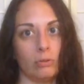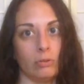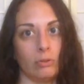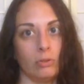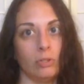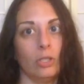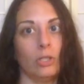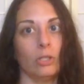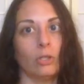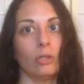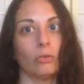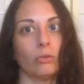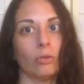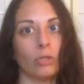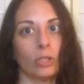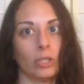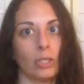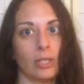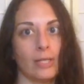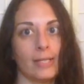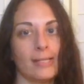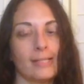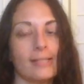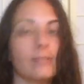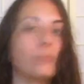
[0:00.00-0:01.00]
your
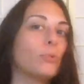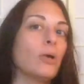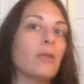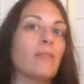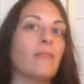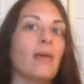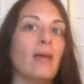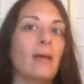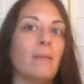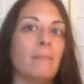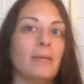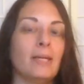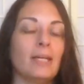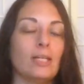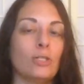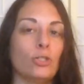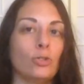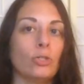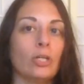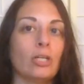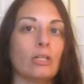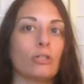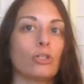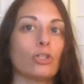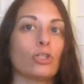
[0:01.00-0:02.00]
alertness with it, because you
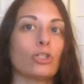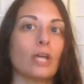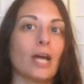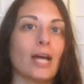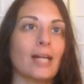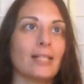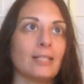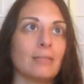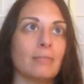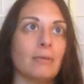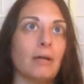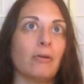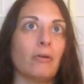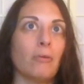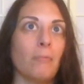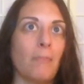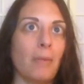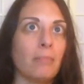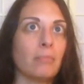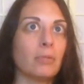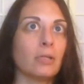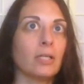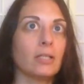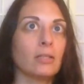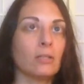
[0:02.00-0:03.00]
get distracted by
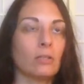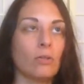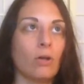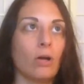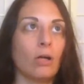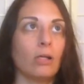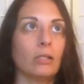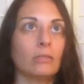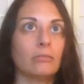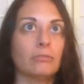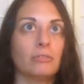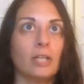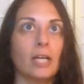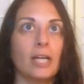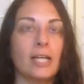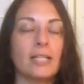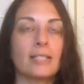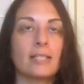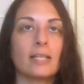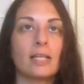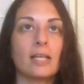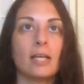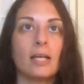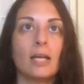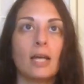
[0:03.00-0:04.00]
remembering the longer
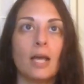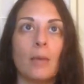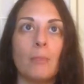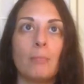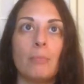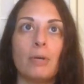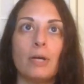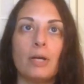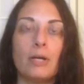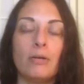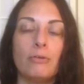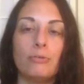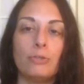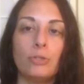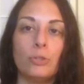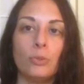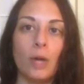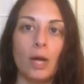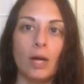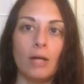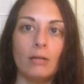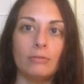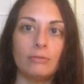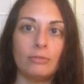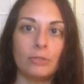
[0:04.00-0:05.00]
phrase. But if you
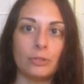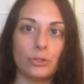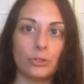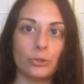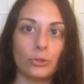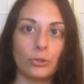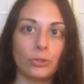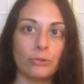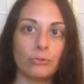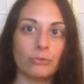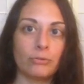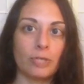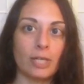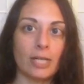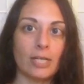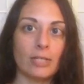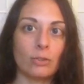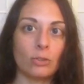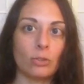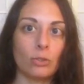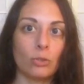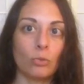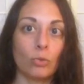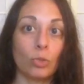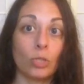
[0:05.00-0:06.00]
have a short phrase or
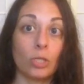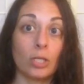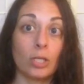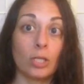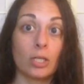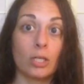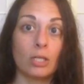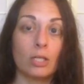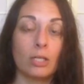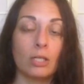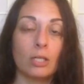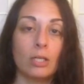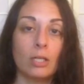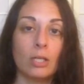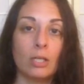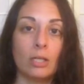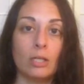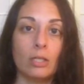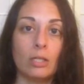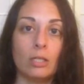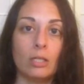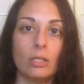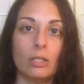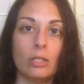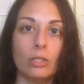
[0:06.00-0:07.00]
a word
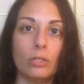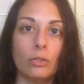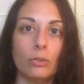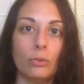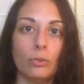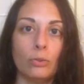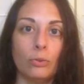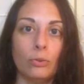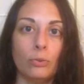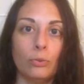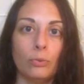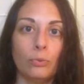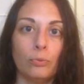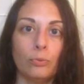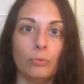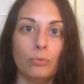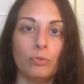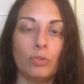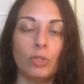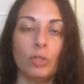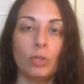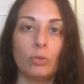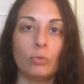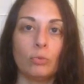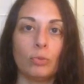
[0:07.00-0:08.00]
that you
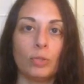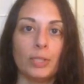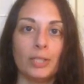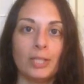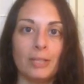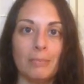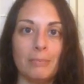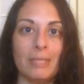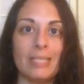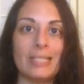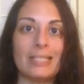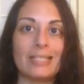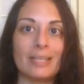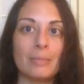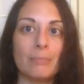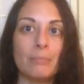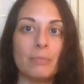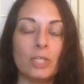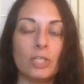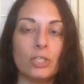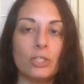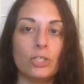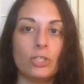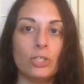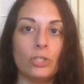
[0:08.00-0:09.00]
feel really means
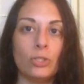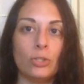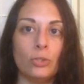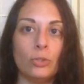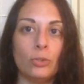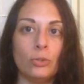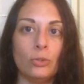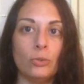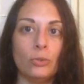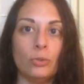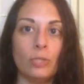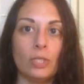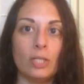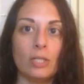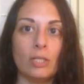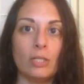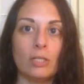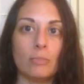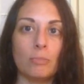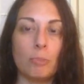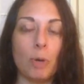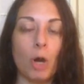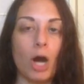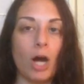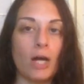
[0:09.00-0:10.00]
something to you, that is
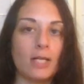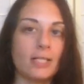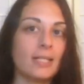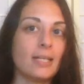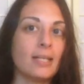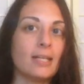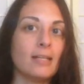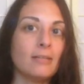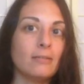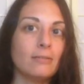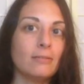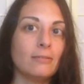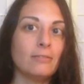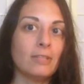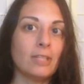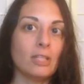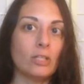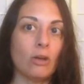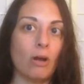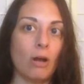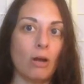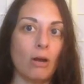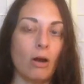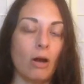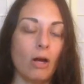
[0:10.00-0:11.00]
positive and
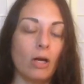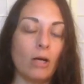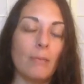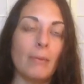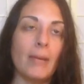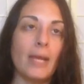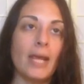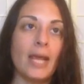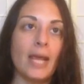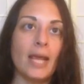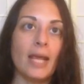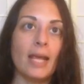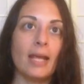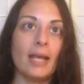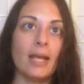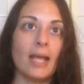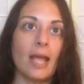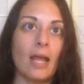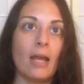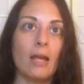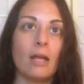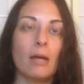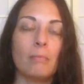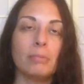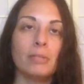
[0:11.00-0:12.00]
non-harming
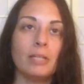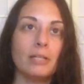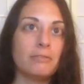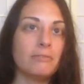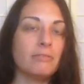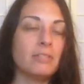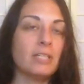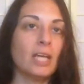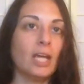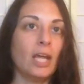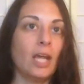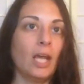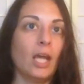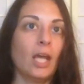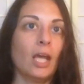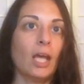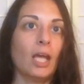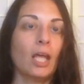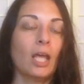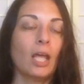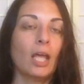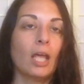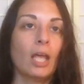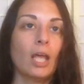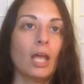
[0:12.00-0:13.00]
and uplifting,
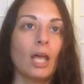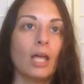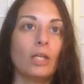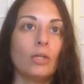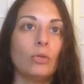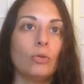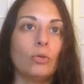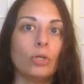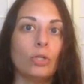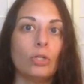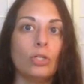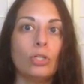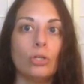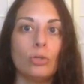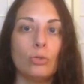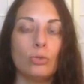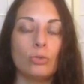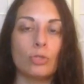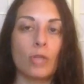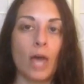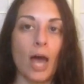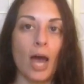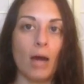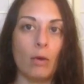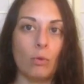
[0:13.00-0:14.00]
you can use
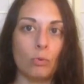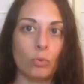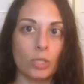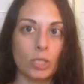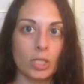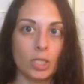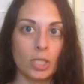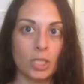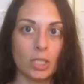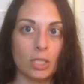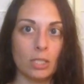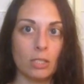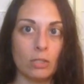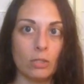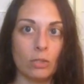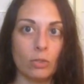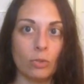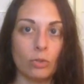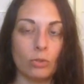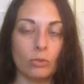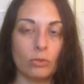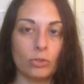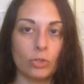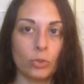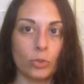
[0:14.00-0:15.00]
that word
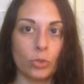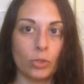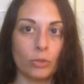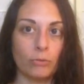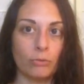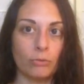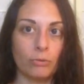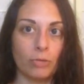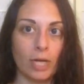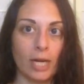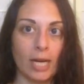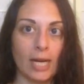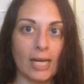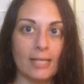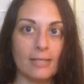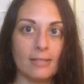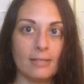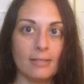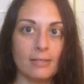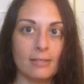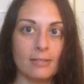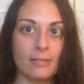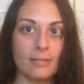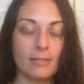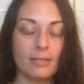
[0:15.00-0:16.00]
or a short
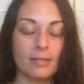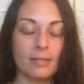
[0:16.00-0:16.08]
phrase.